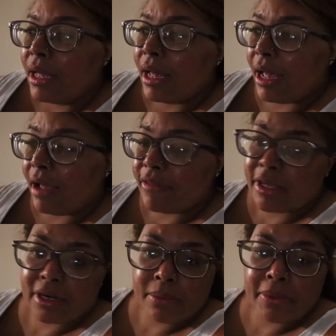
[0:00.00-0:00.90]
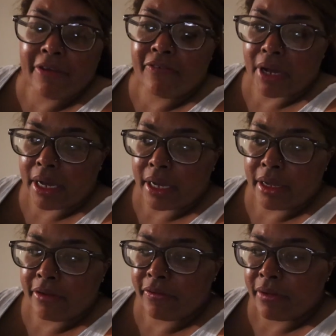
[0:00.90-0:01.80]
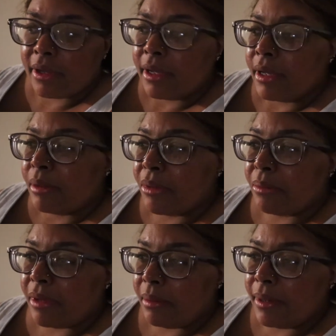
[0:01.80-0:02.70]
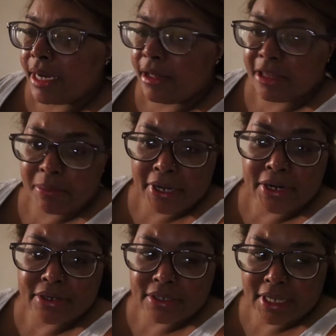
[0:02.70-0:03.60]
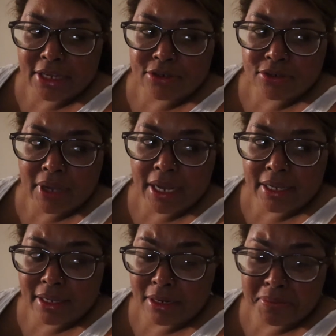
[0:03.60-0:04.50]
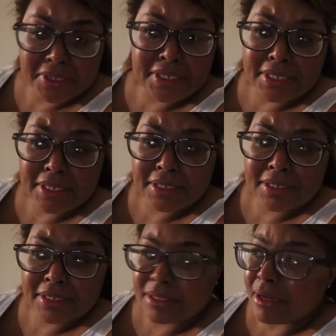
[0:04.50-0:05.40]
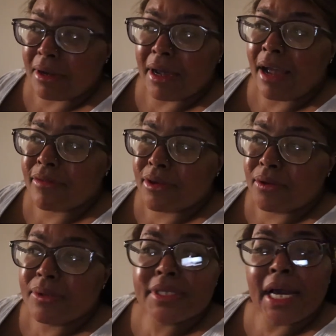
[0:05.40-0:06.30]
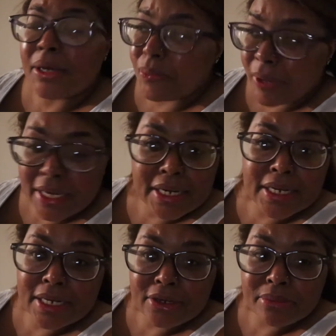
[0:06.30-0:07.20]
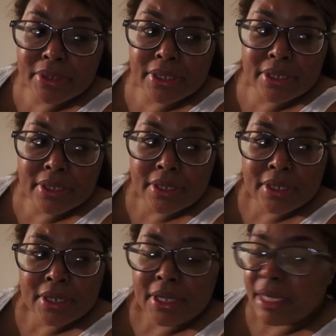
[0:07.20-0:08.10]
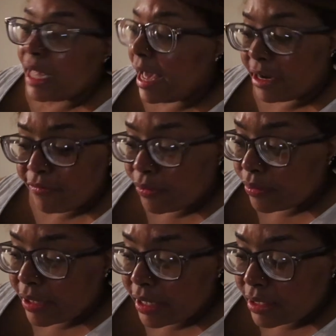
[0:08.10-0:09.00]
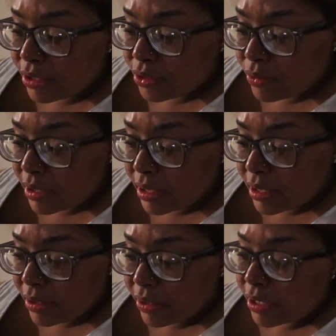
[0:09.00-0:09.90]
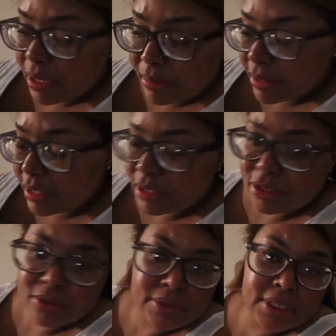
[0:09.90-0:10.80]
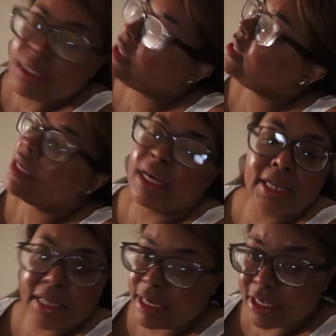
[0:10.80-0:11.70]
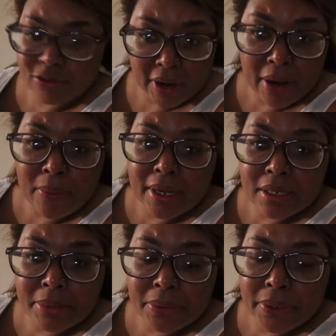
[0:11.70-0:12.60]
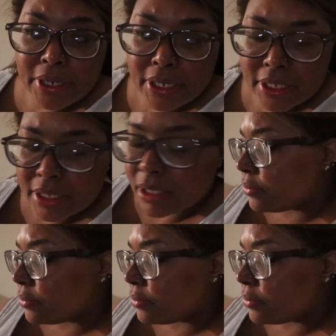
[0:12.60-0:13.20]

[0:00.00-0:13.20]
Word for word: I have to get up at 5. But maybe now that my hair is natural, I can get up at 6. Because all I have to do is kind of wet it a little bit. Add a few things to it or a couple things to it. And let it dry while I'm at work.